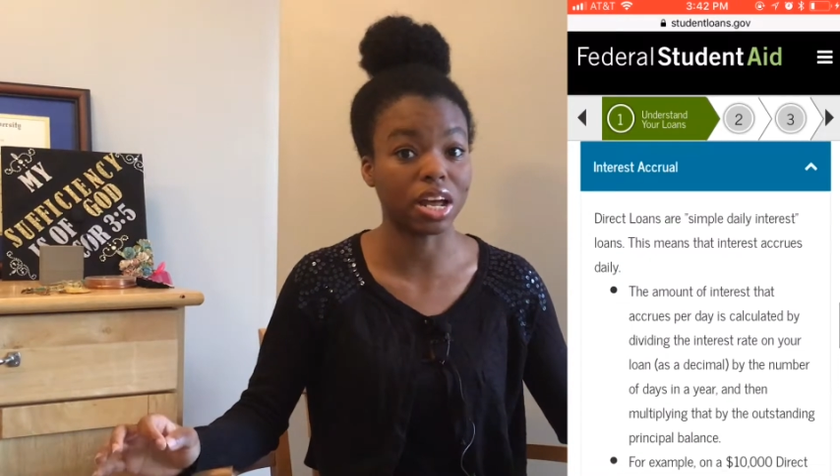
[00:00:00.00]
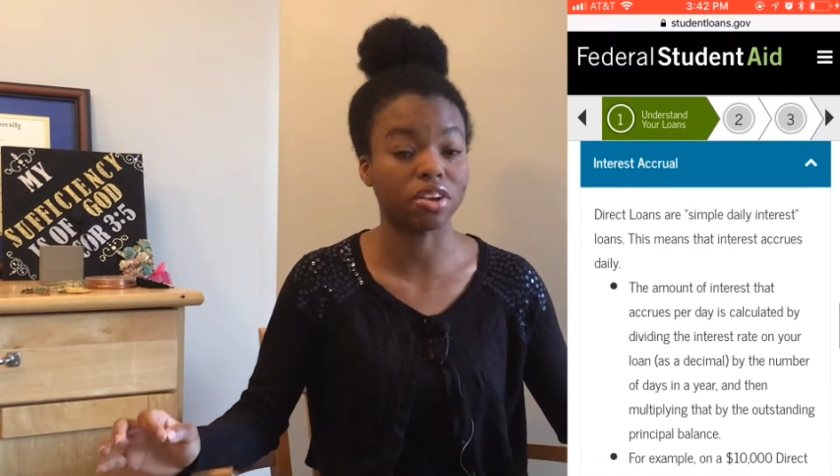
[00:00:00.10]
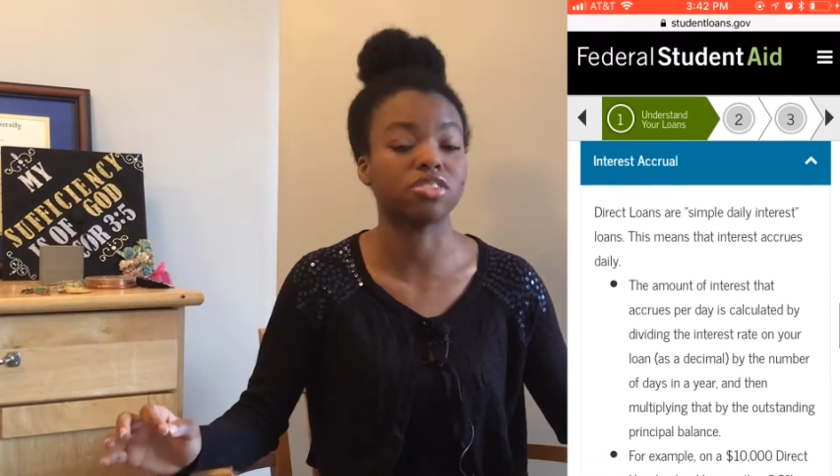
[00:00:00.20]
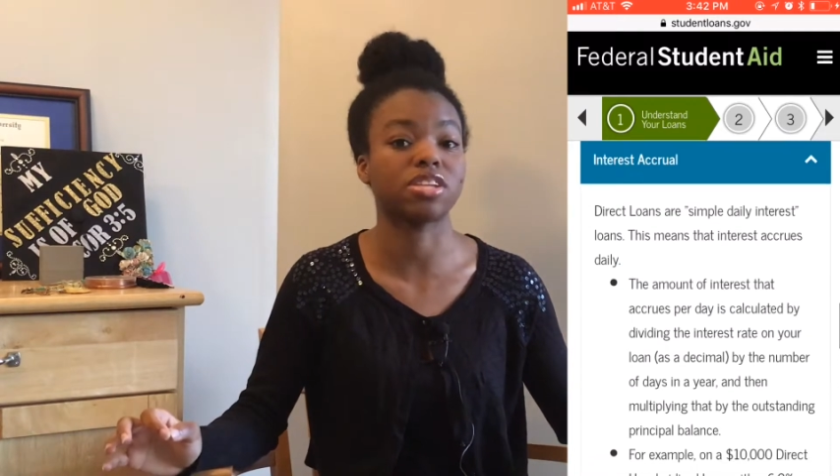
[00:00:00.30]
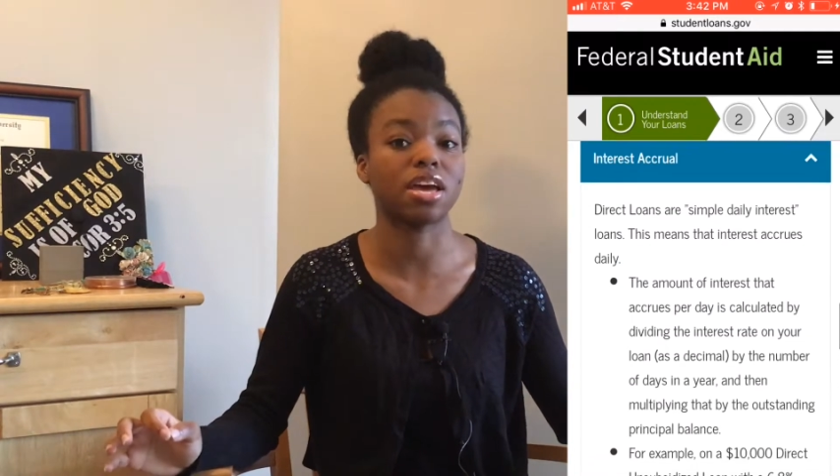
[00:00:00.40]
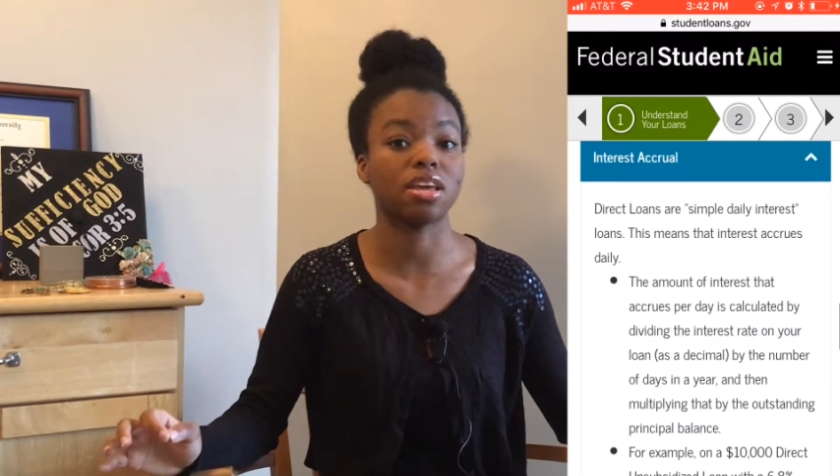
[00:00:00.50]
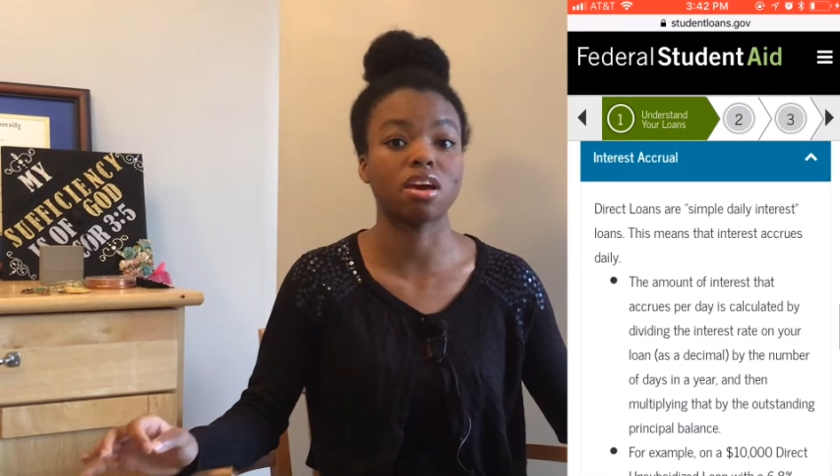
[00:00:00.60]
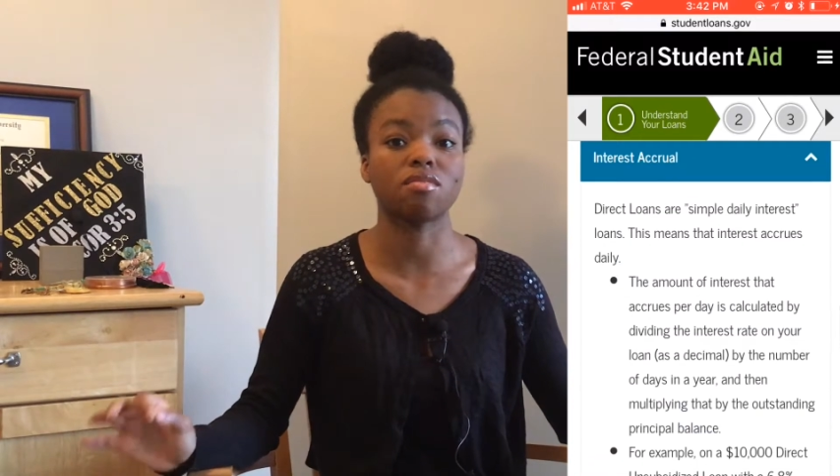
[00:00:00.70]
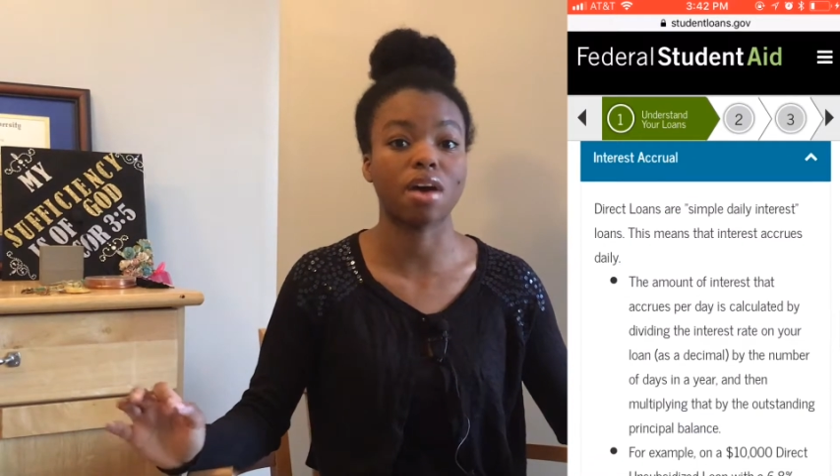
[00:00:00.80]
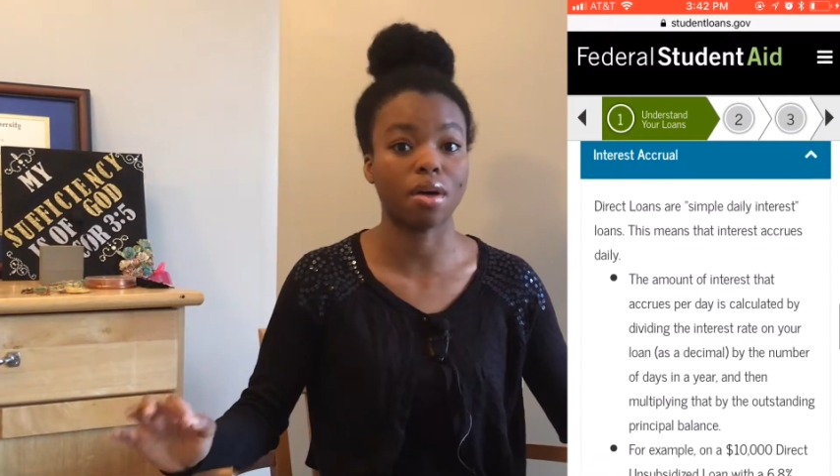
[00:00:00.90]

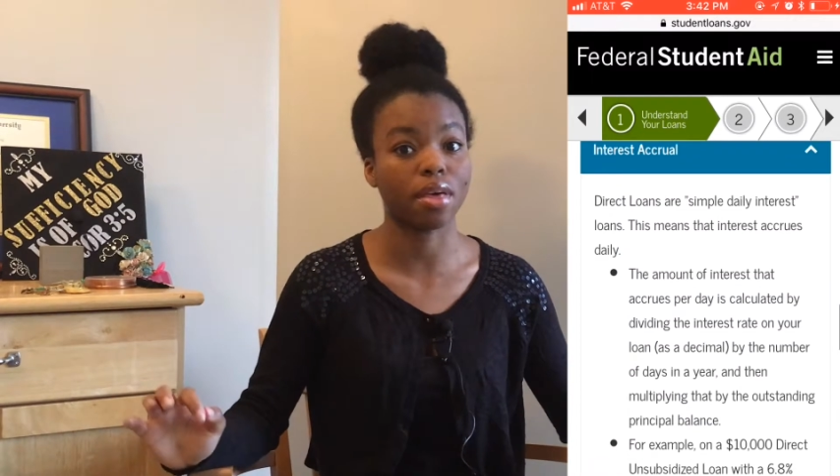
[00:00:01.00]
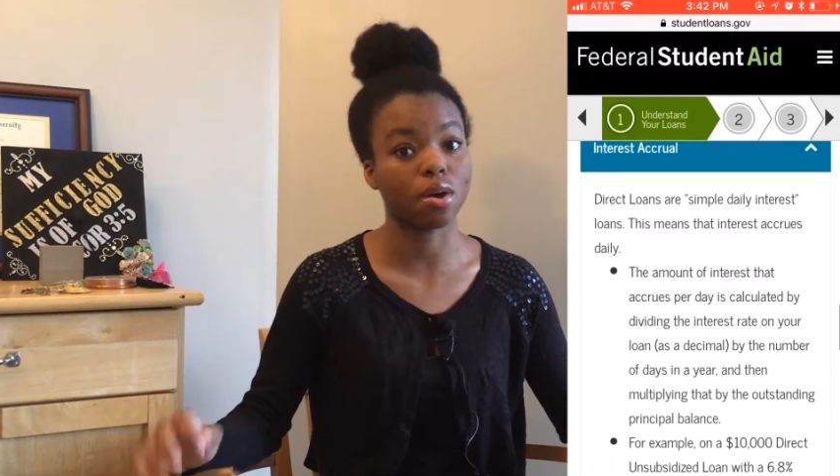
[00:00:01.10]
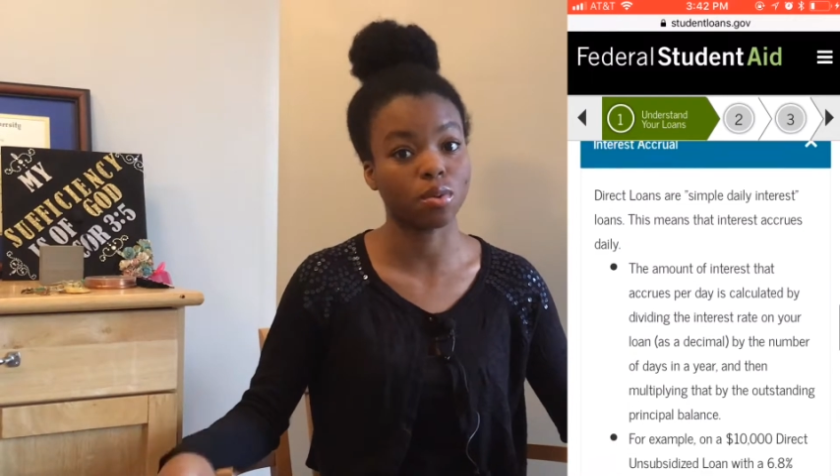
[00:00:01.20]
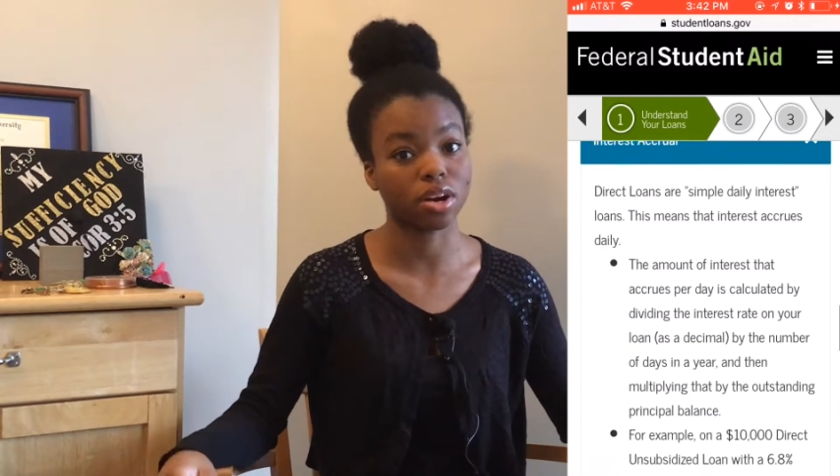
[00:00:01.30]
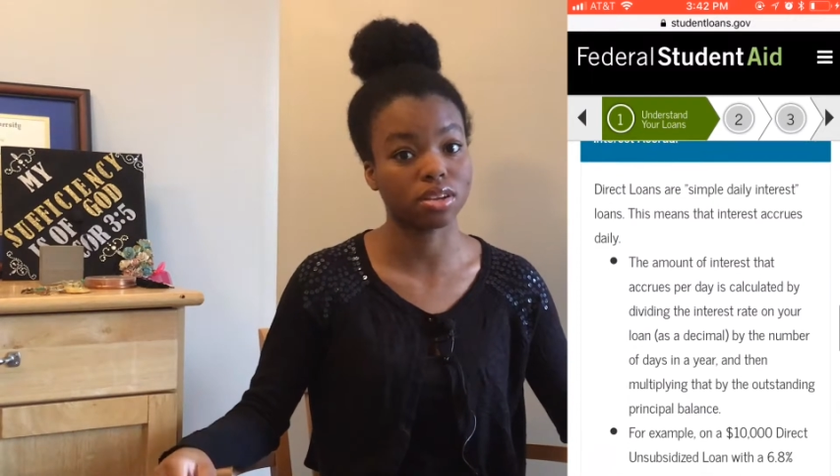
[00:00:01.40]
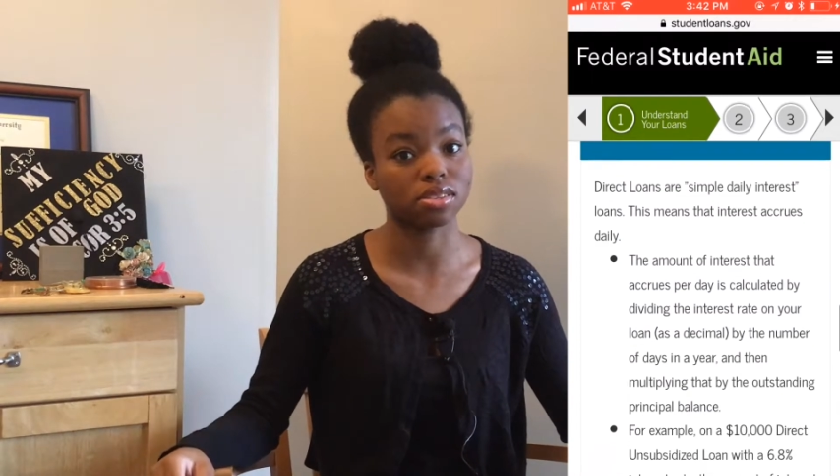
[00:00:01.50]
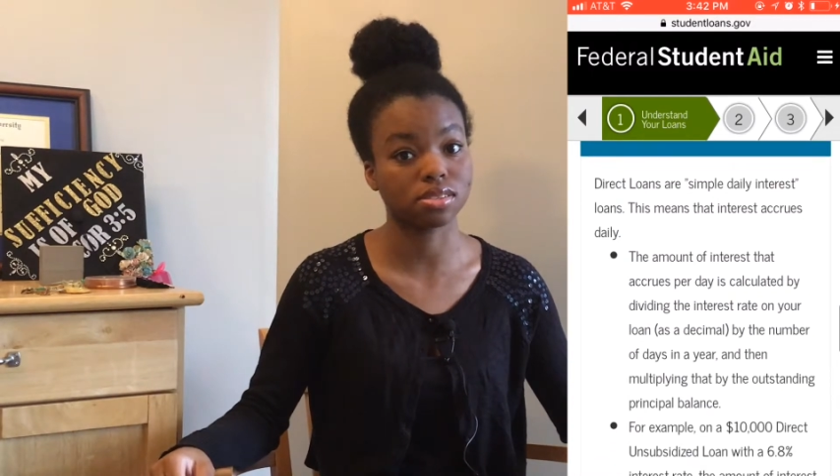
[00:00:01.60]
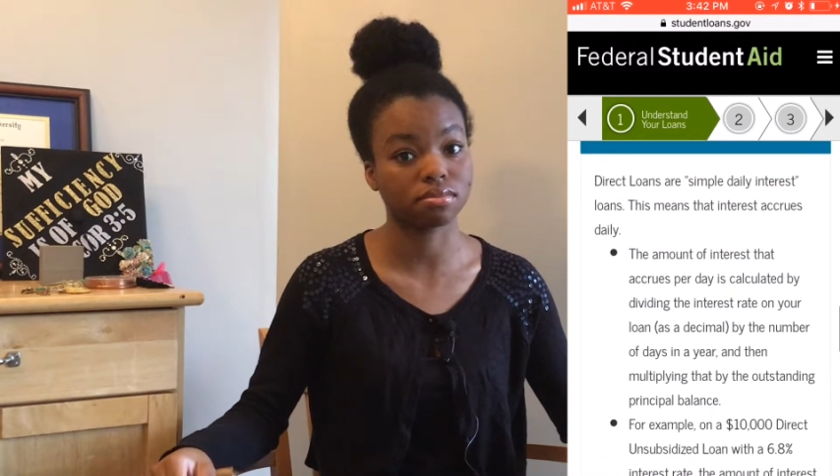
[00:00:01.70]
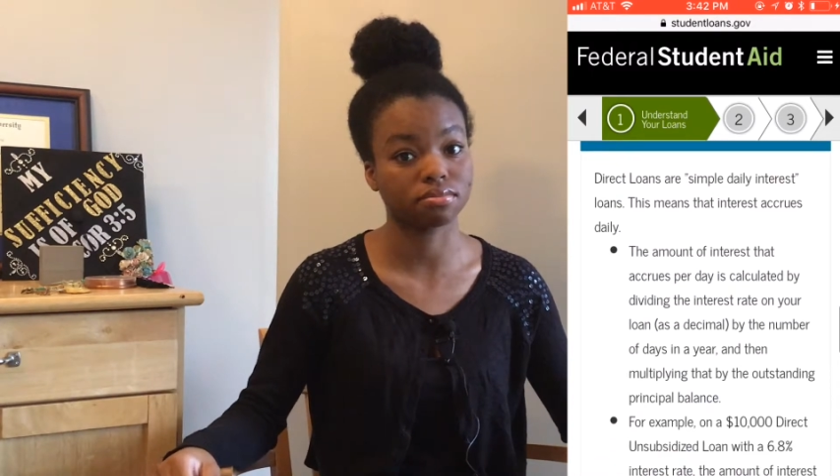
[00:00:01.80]
understanding of how that works.